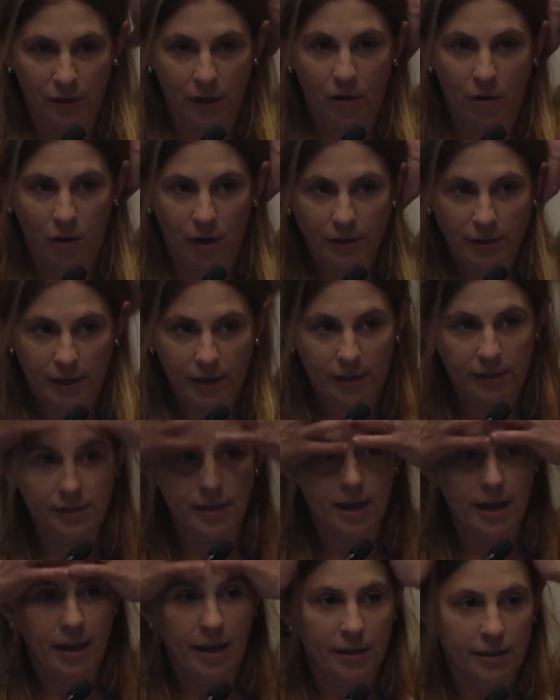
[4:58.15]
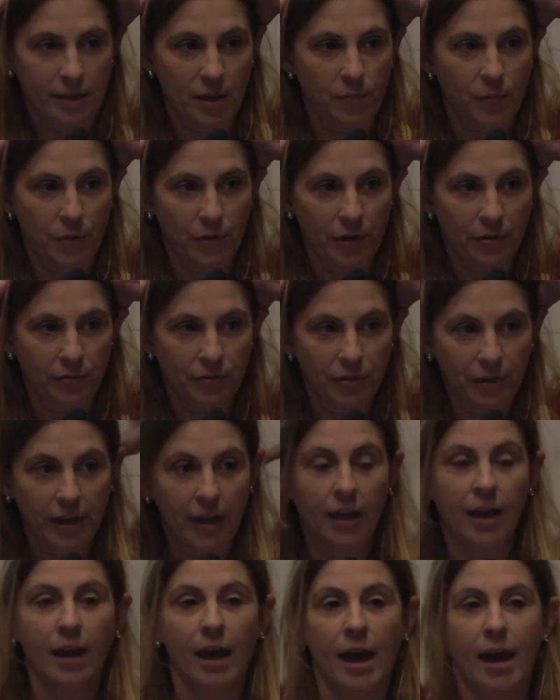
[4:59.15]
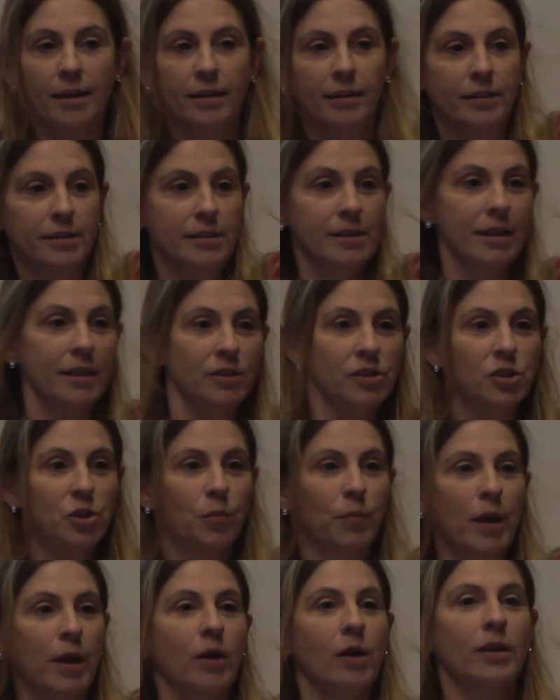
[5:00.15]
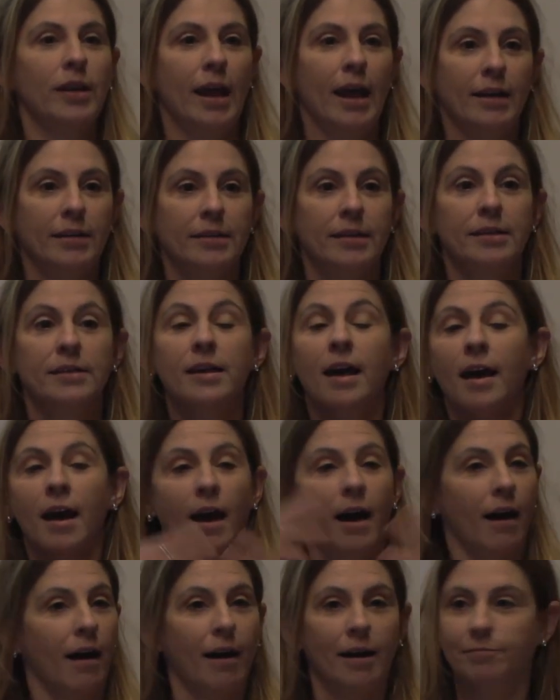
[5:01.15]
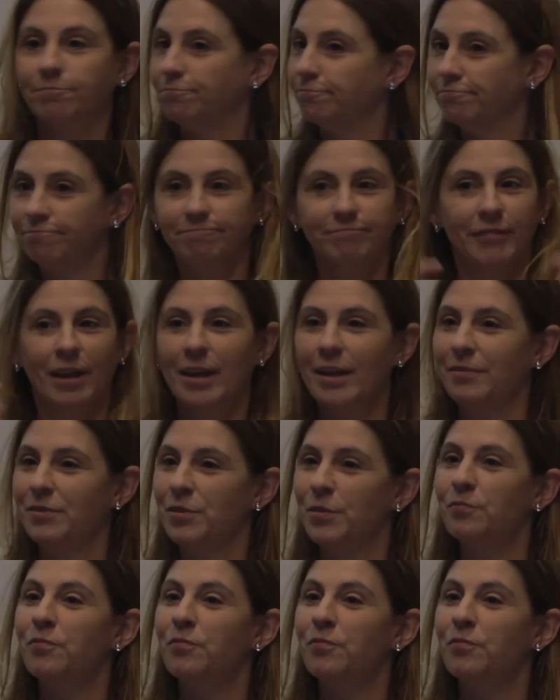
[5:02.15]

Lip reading: The cortex is the periphery, and it's needs to be connected in